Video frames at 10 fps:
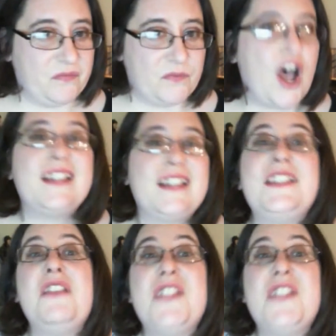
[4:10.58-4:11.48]

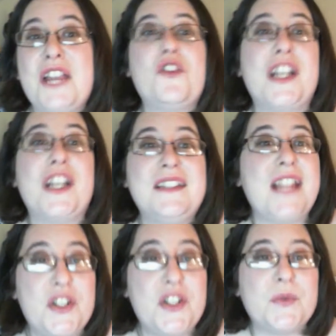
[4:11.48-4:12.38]
safe, sane, or
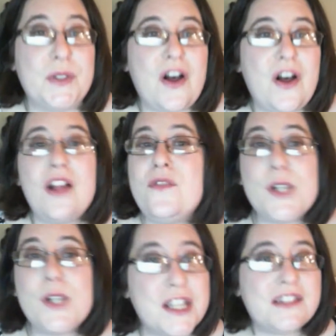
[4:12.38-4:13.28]
consensual. All of
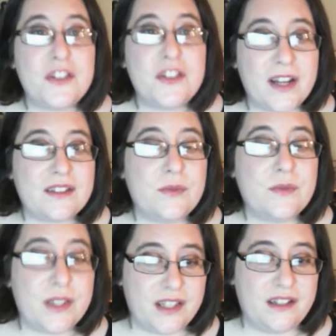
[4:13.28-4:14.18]
which gets addressed
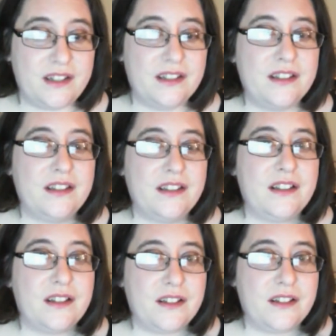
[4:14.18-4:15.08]
within
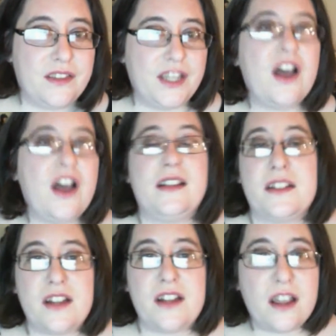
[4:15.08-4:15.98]
the context
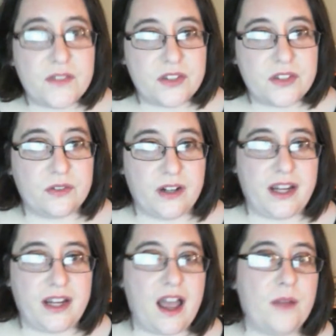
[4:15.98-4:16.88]
of the story,
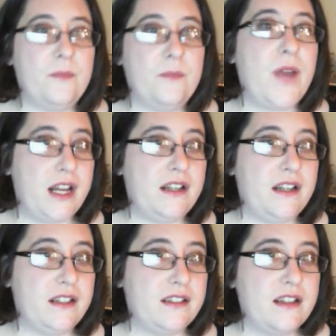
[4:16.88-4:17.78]
but it
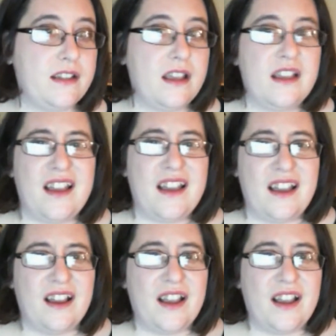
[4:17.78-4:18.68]
is
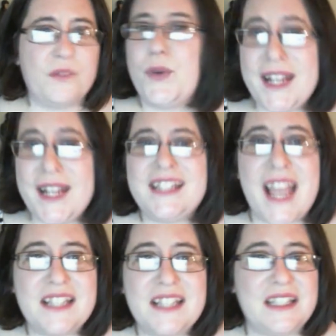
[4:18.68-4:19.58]
pretty
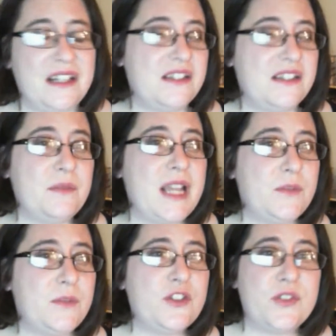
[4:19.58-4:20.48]
intense and it is sometimes
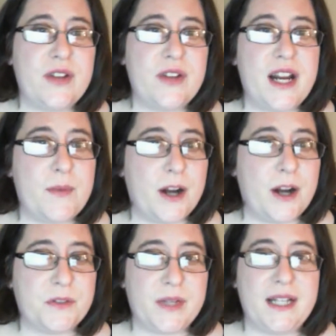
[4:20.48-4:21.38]
straight up hard to
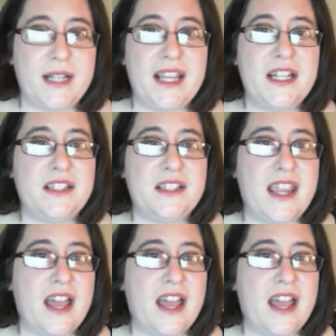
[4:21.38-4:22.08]
read. It is a